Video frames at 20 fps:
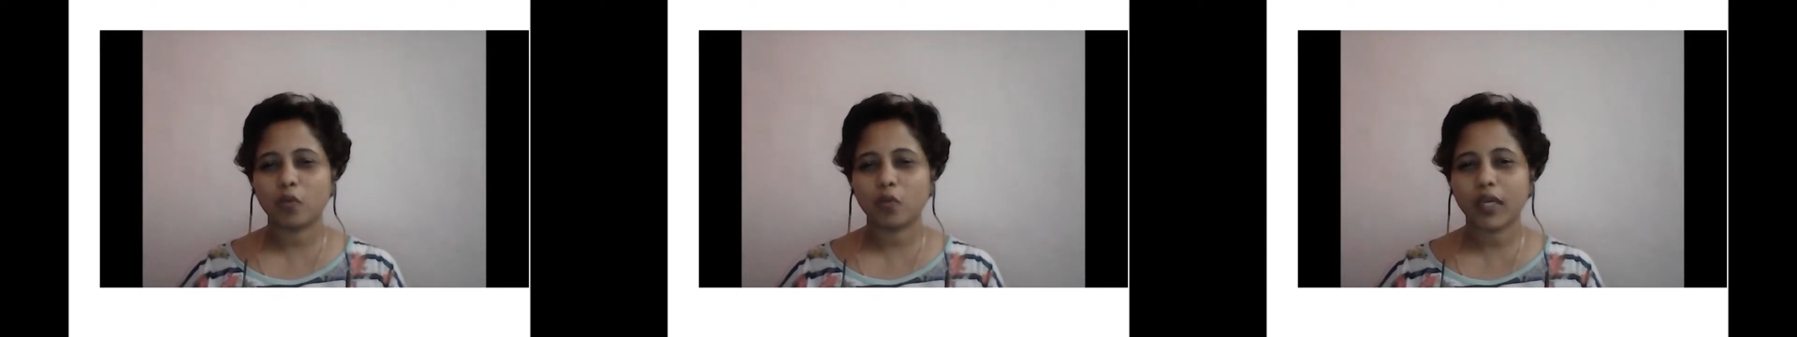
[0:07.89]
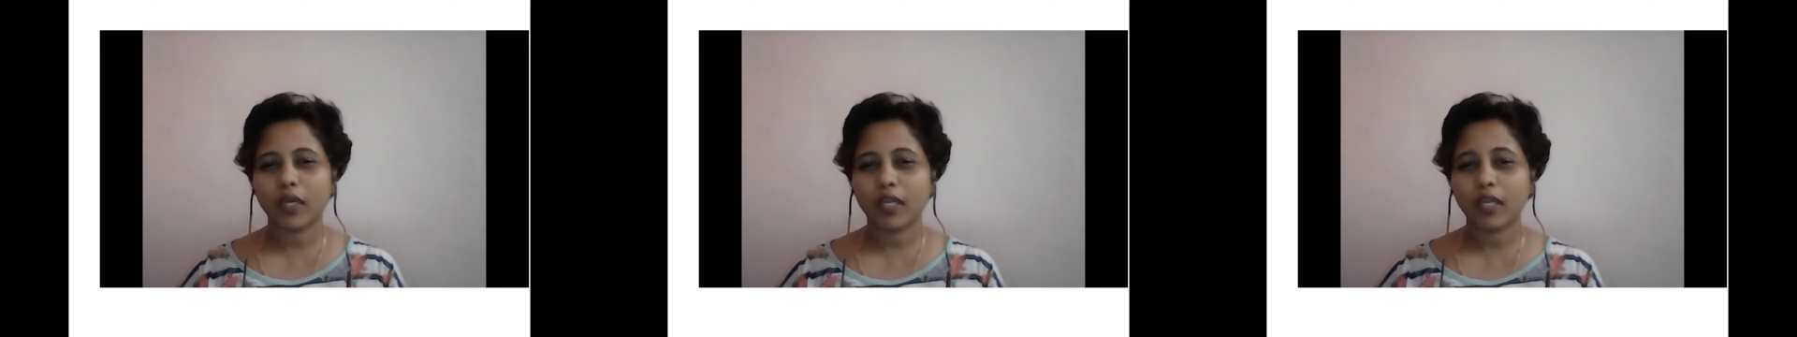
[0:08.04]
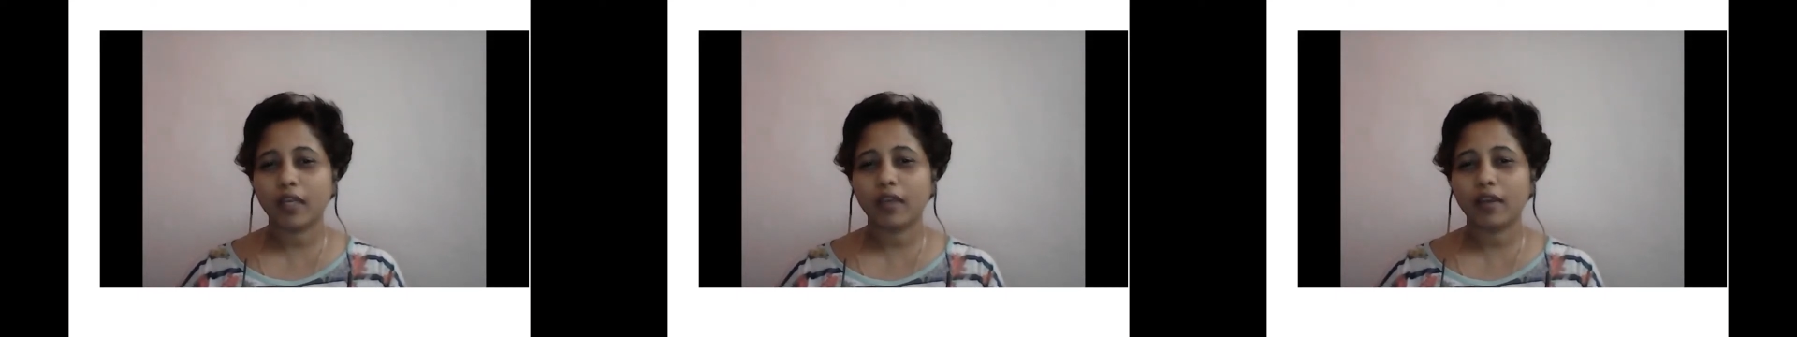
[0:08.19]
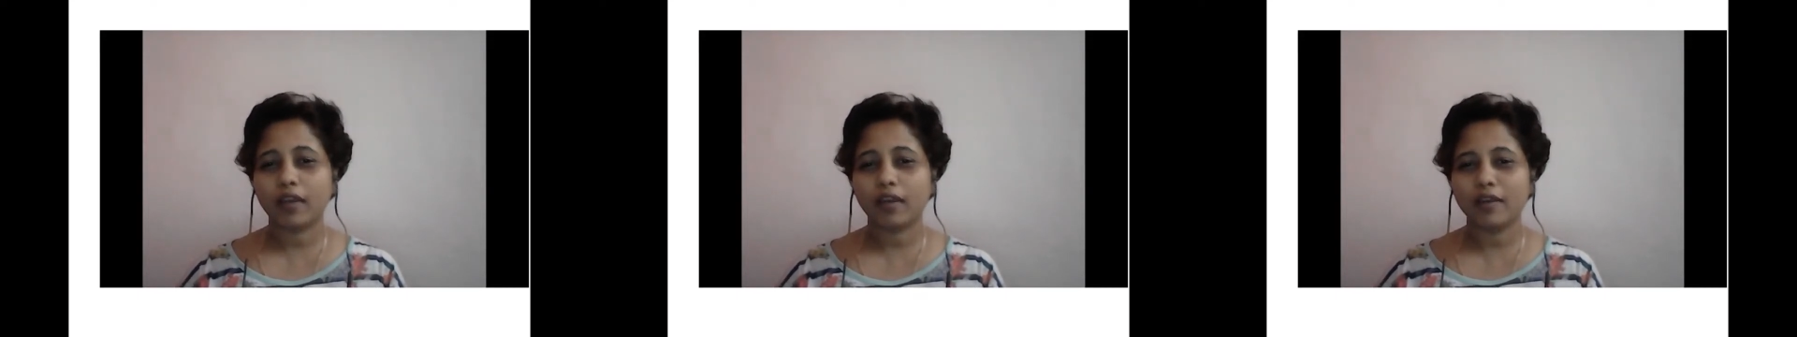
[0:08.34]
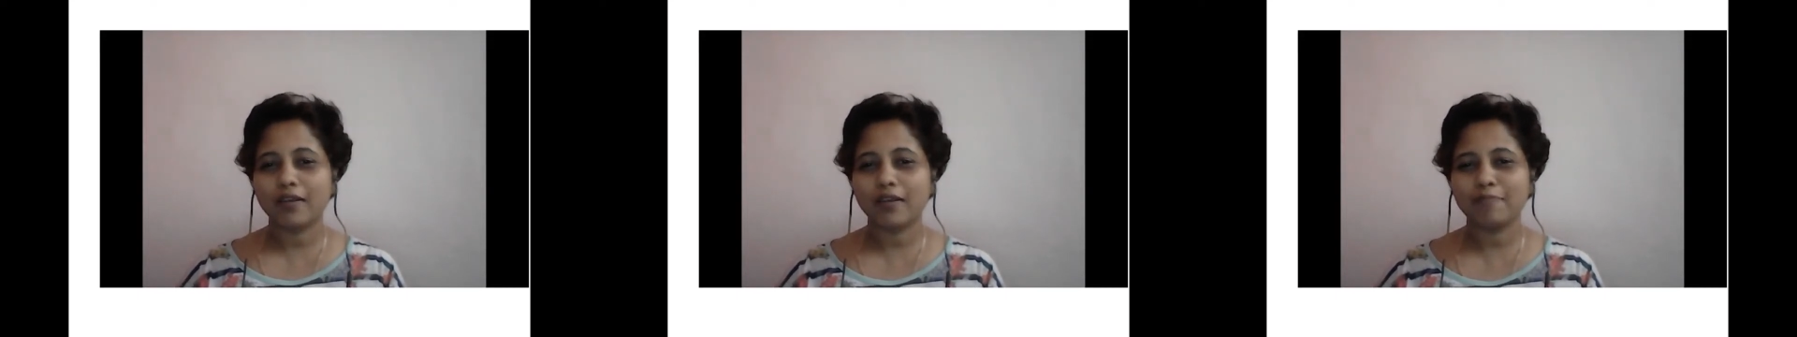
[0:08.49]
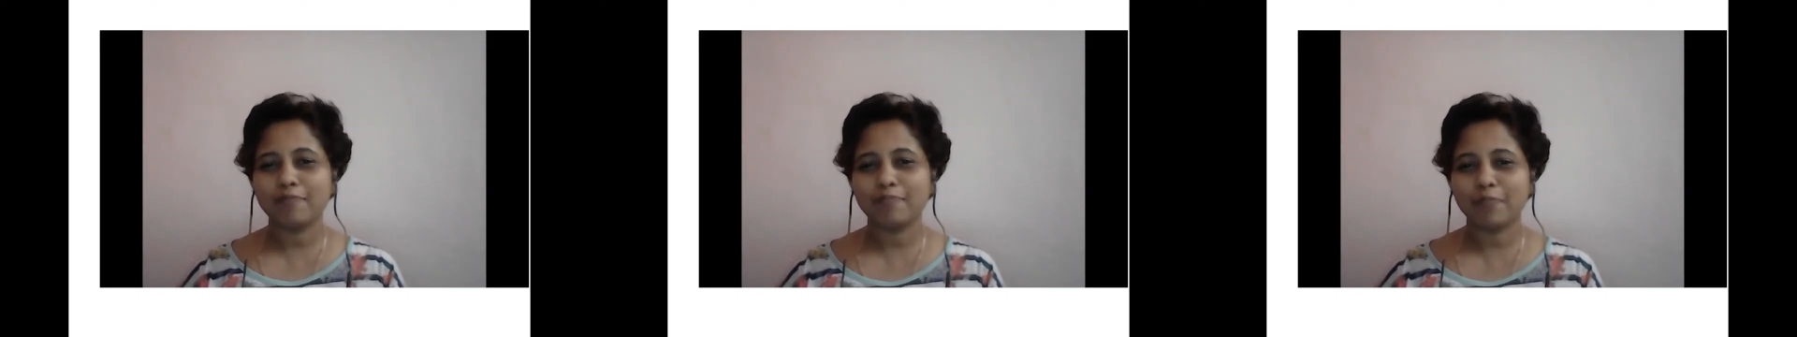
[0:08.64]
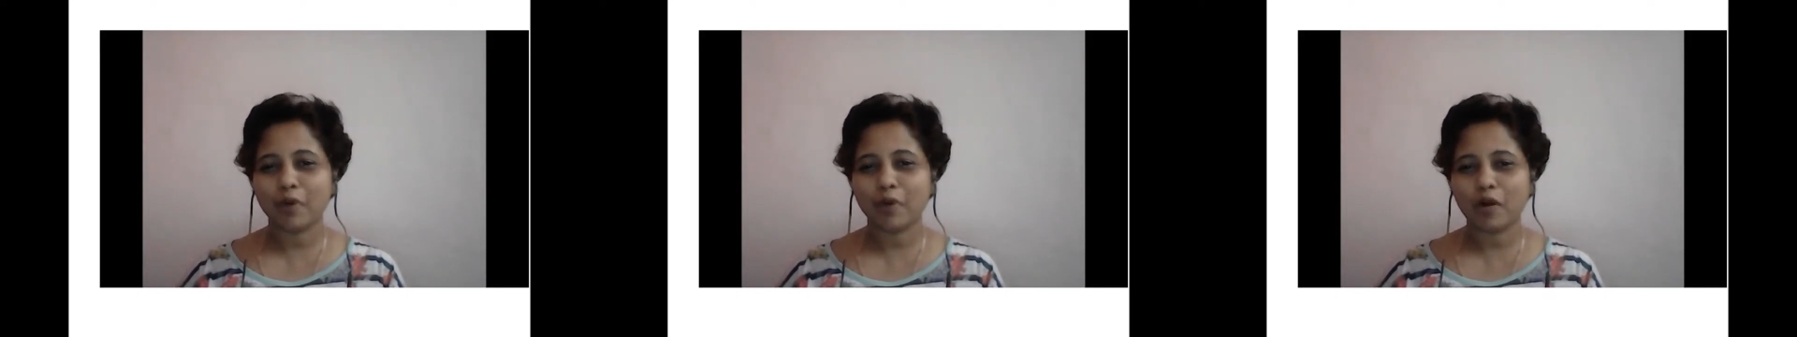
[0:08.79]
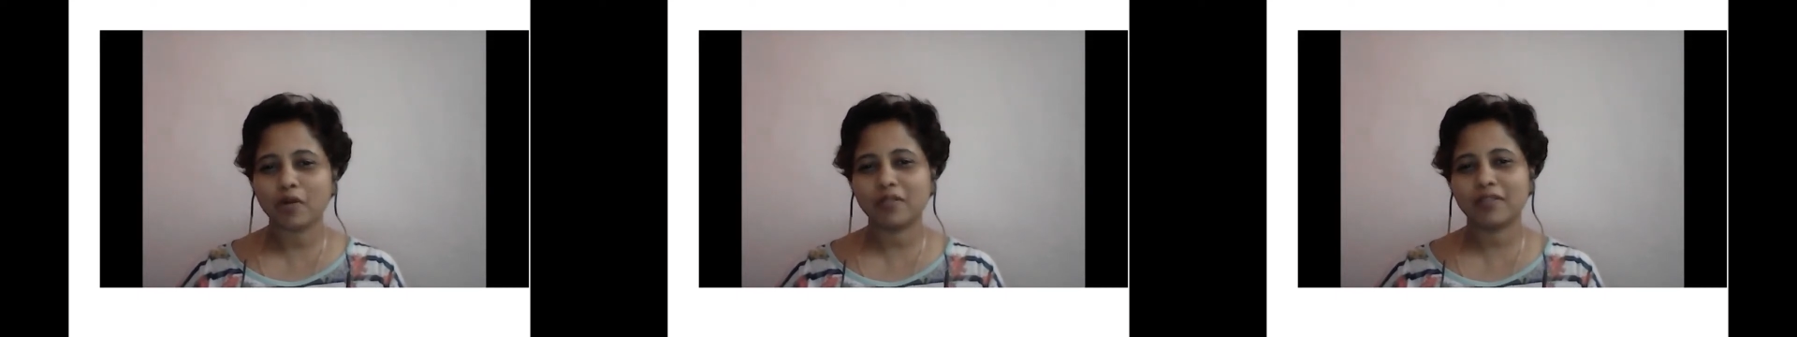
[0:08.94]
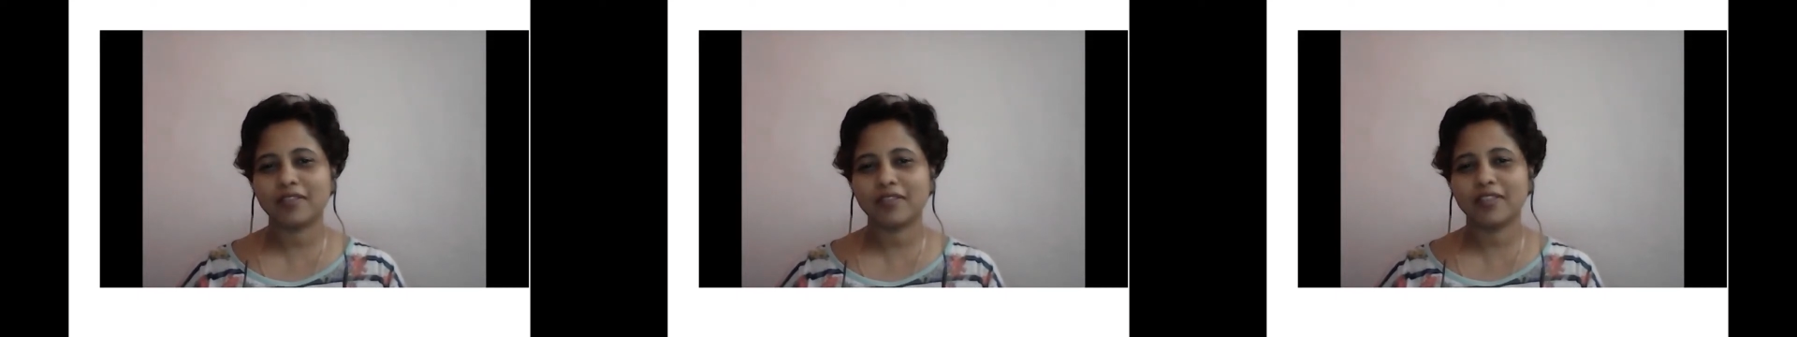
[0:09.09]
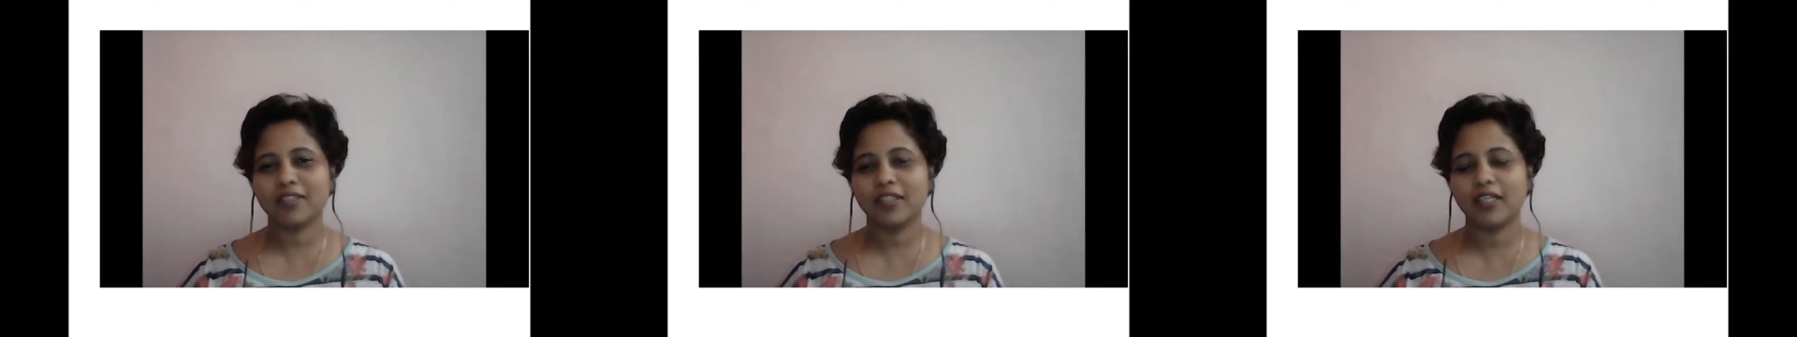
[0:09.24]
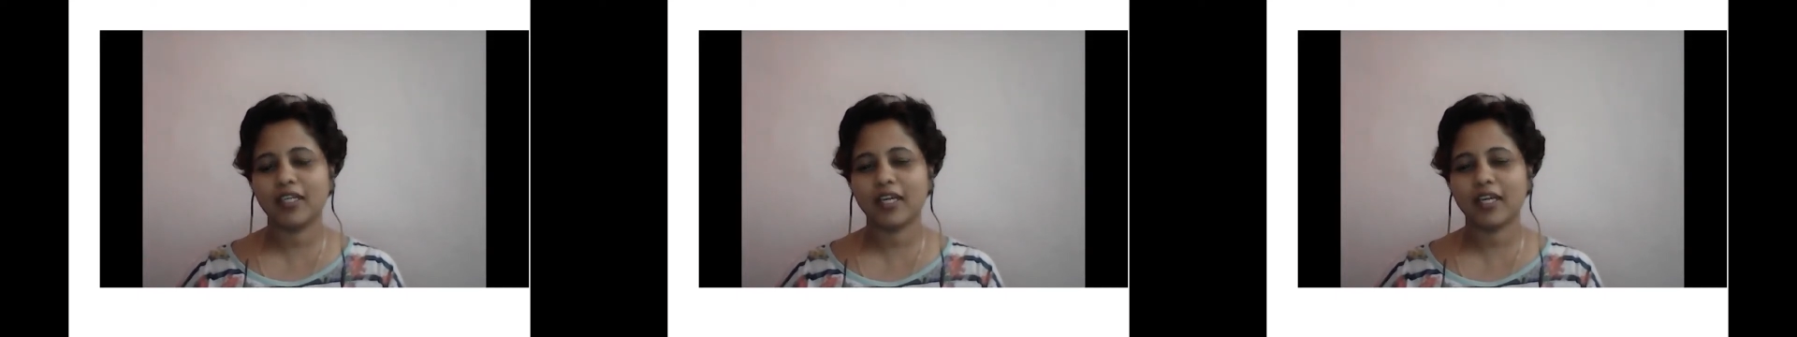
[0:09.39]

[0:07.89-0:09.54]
very important